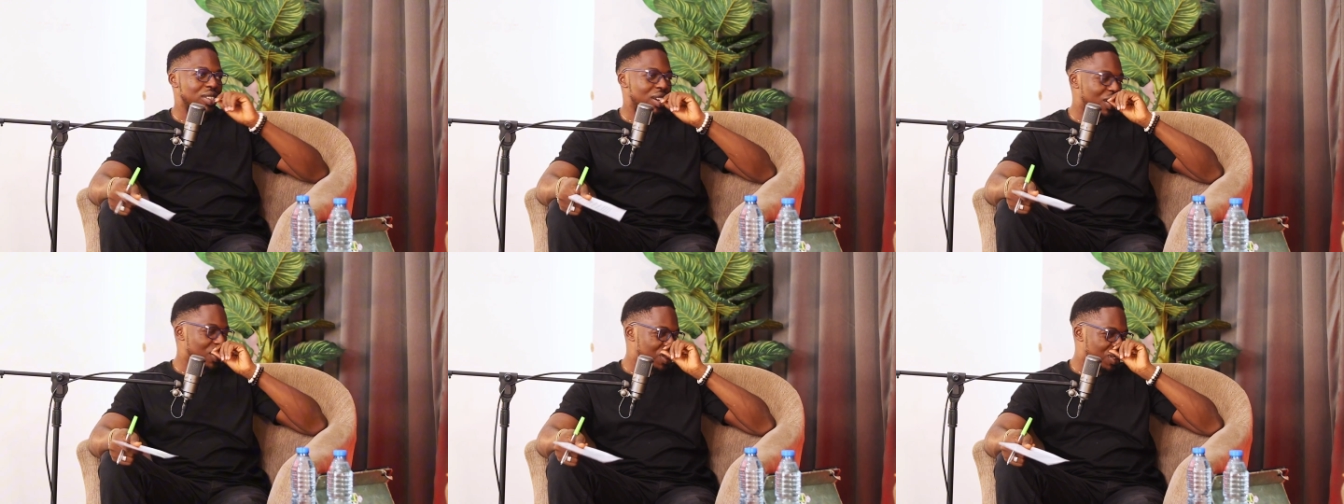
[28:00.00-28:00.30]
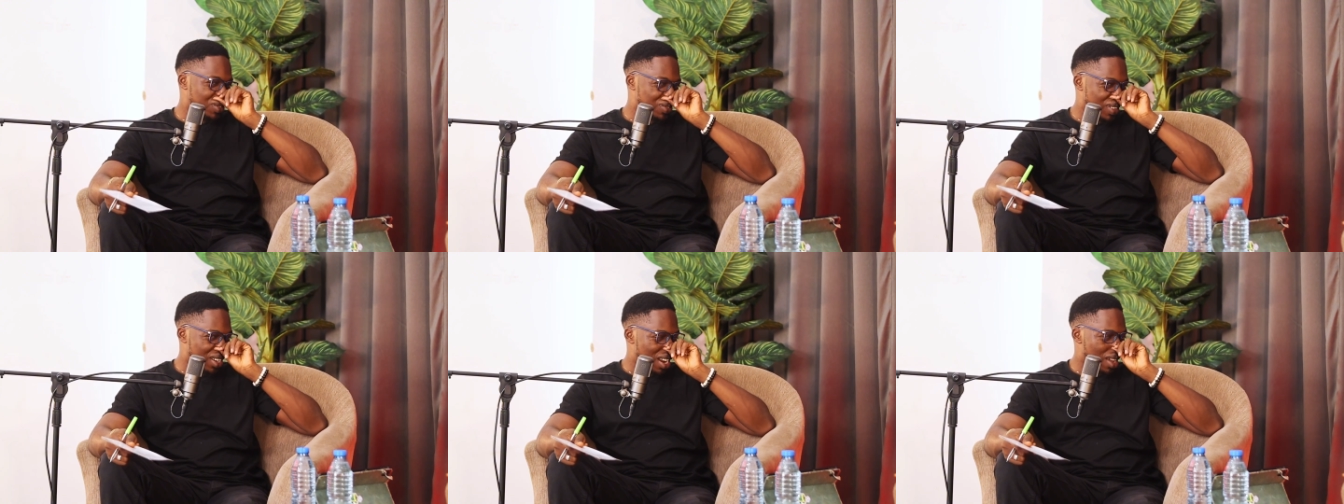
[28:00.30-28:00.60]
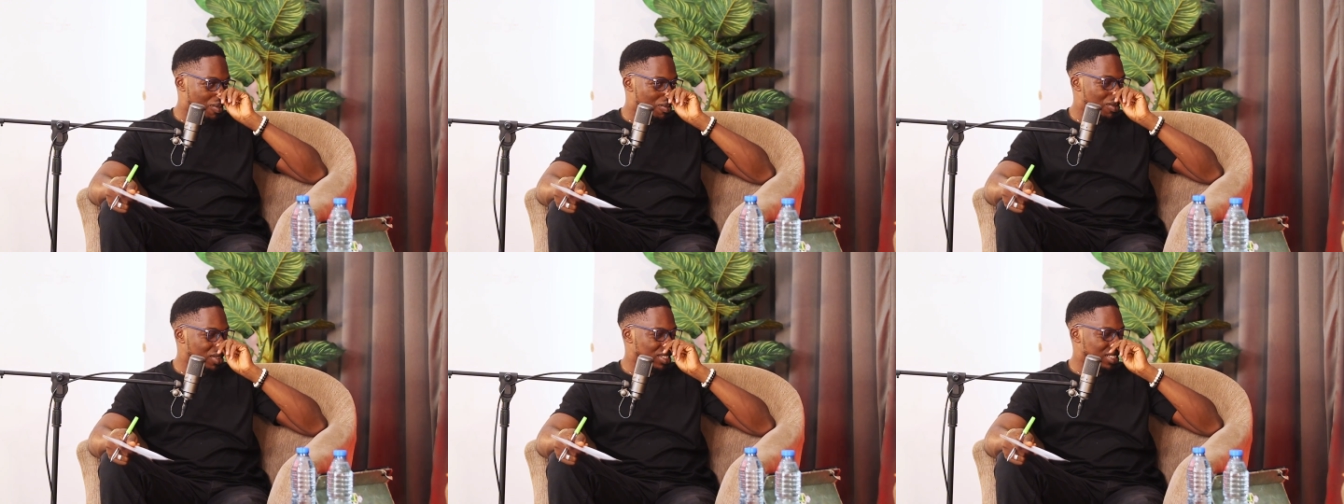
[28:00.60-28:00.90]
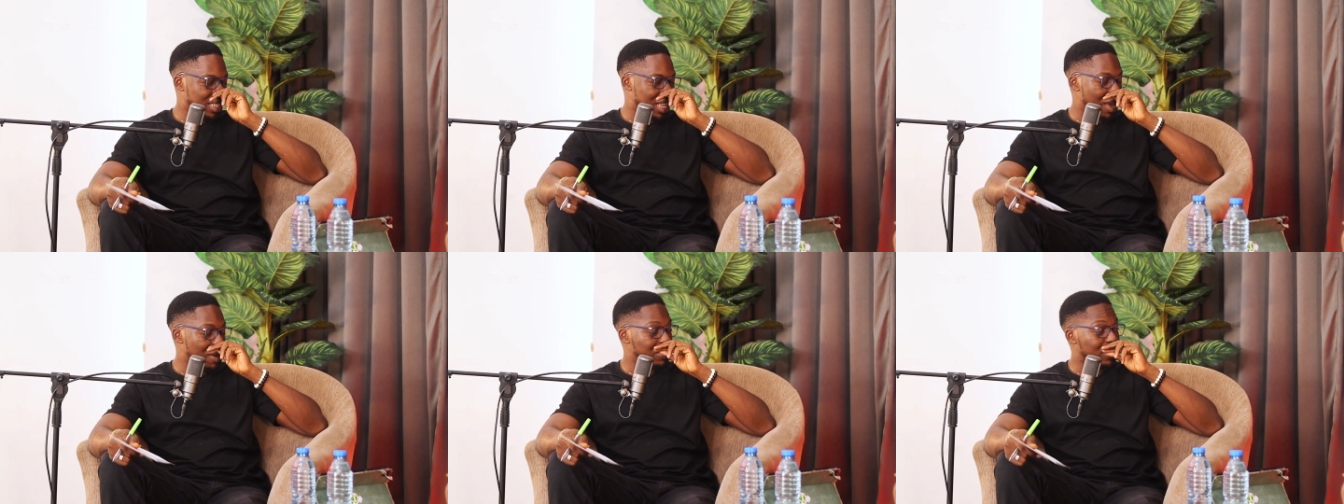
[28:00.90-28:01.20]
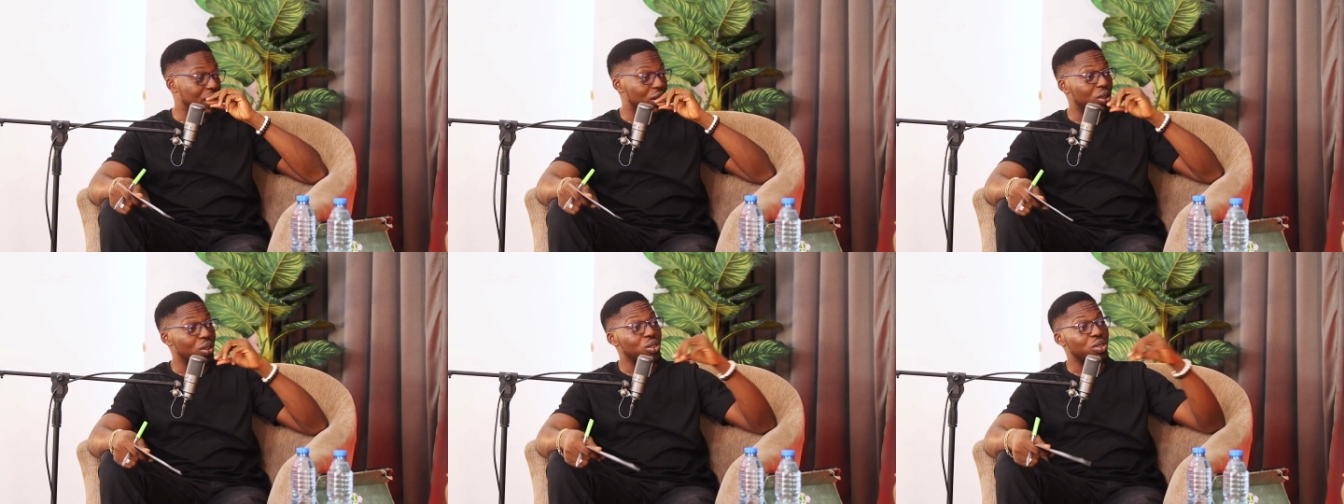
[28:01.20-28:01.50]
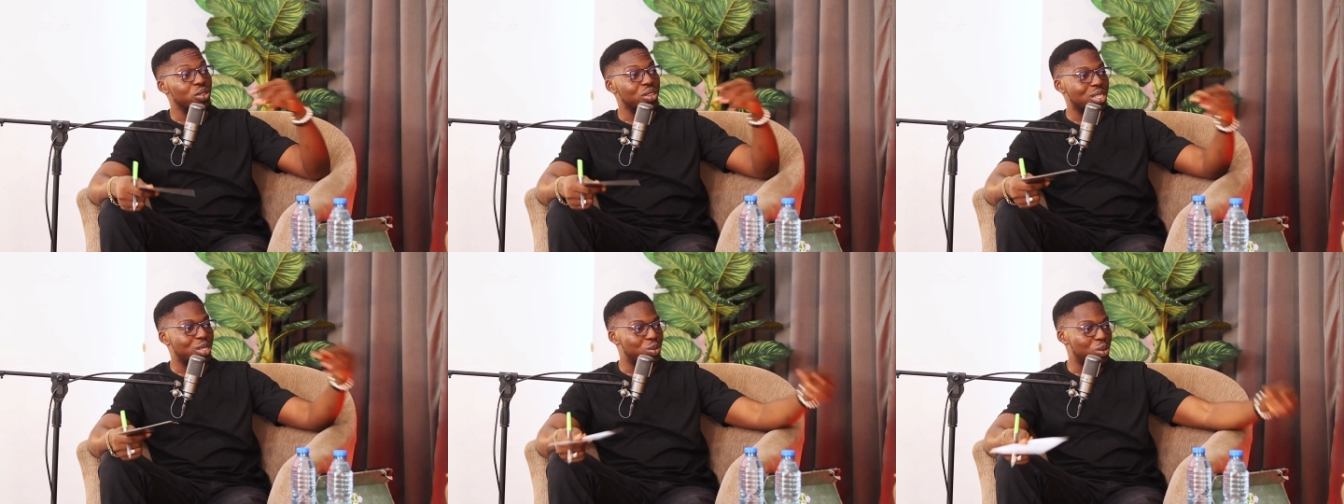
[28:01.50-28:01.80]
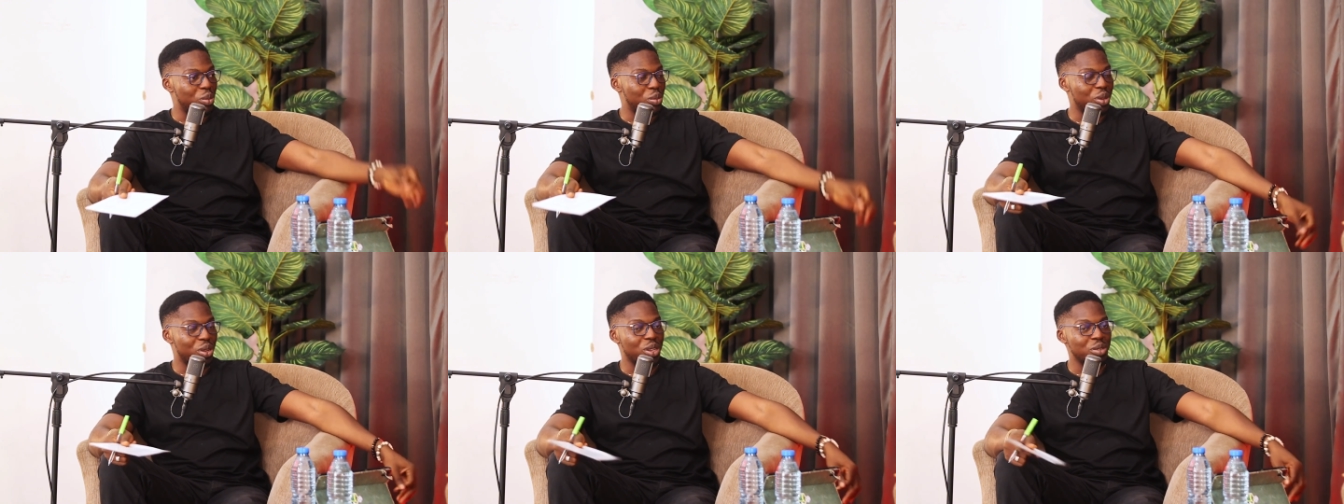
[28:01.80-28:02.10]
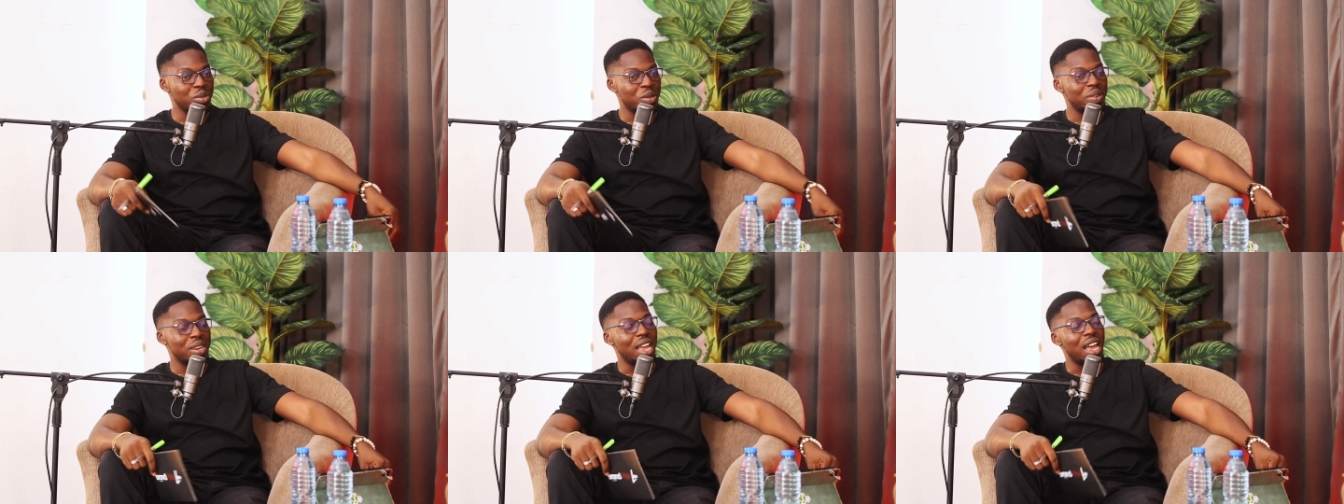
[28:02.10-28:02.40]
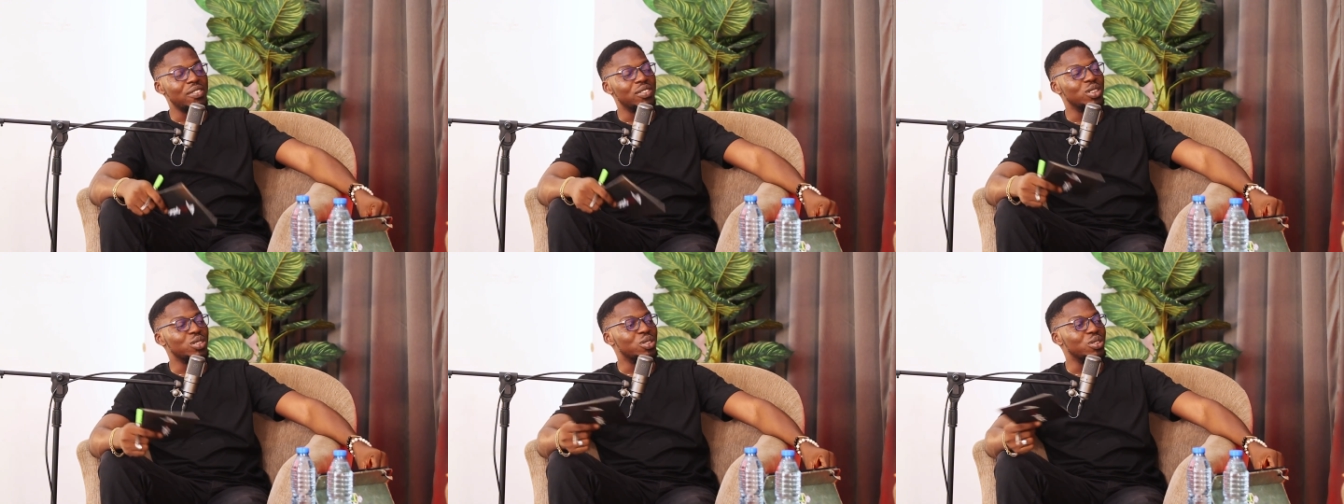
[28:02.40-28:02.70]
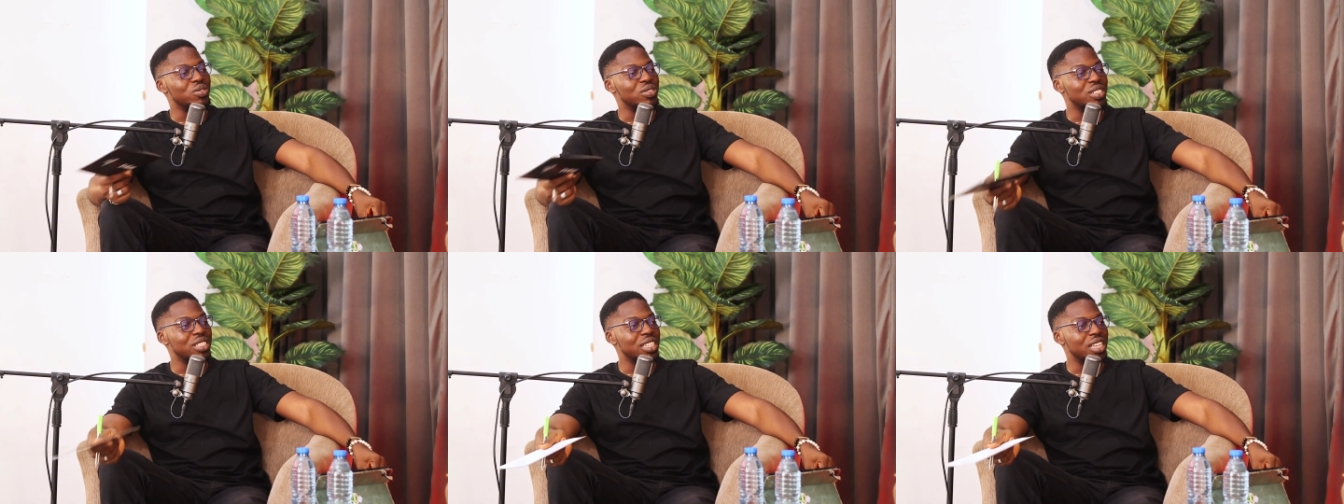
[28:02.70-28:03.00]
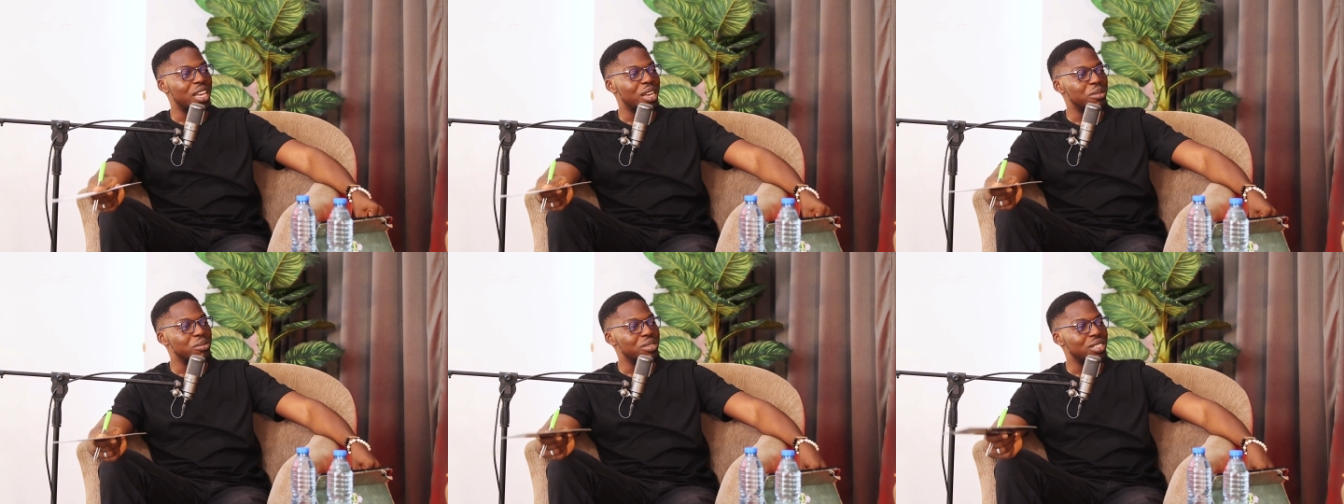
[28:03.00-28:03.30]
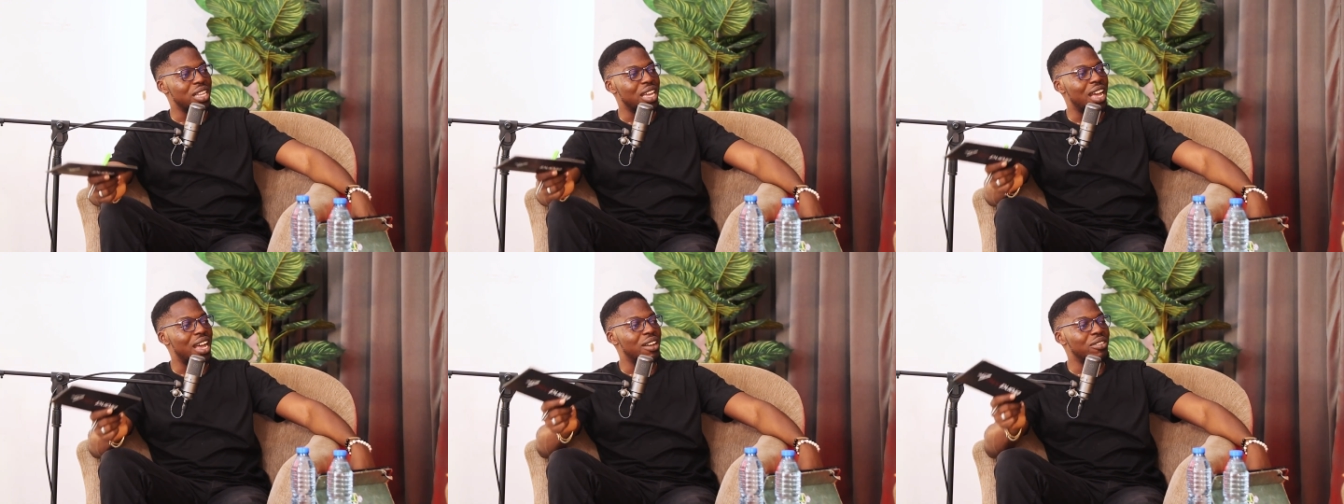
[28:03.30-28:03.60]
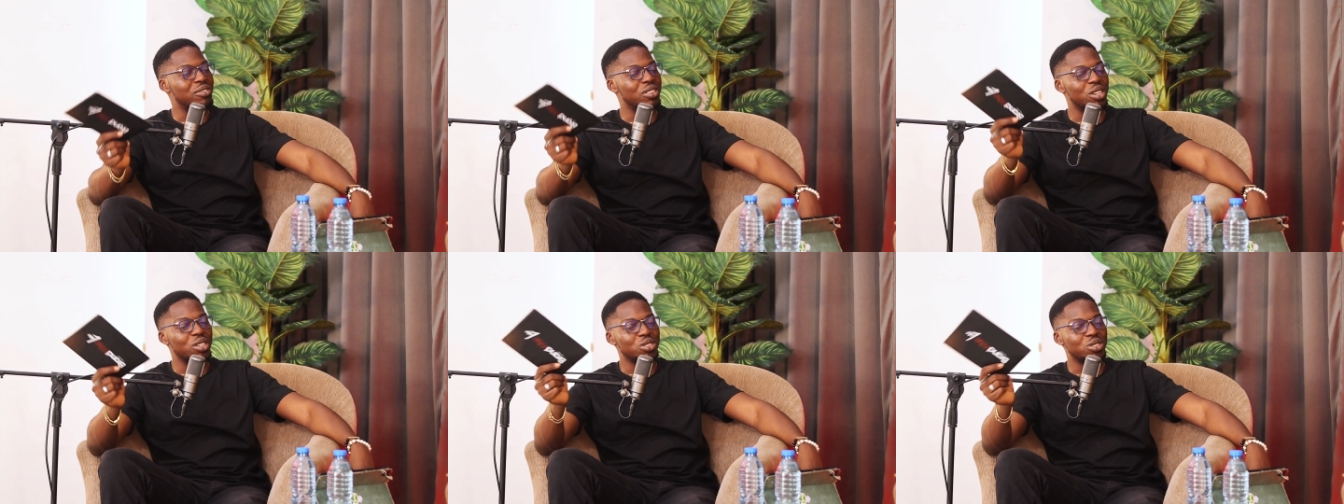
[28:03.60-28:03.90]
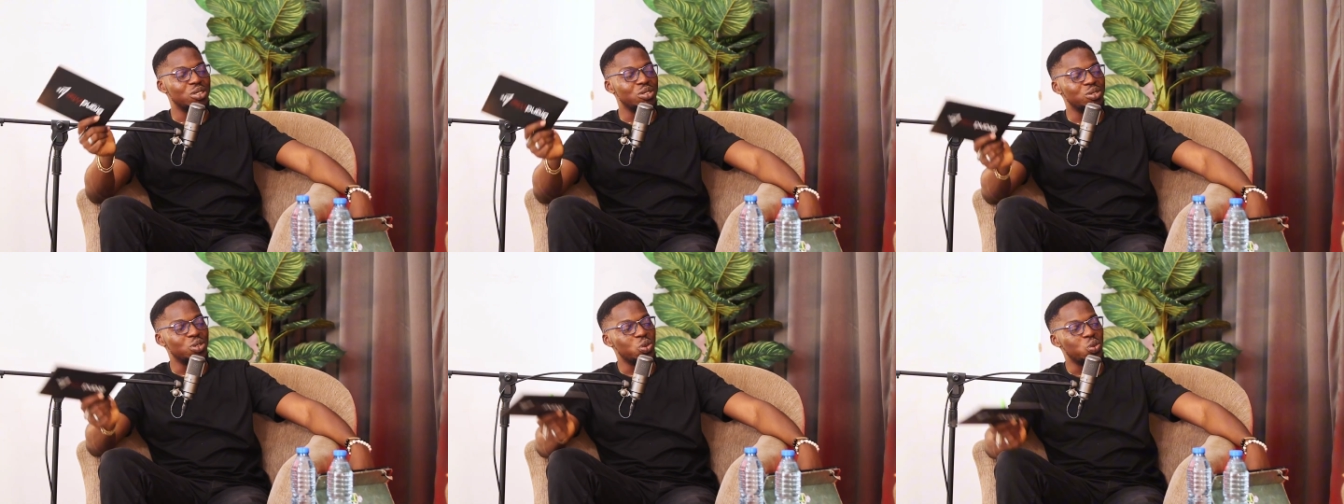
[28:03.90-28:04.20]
not going to respond, and most times they're not going to respond because maybe they have a lot of DMs, they have a lot of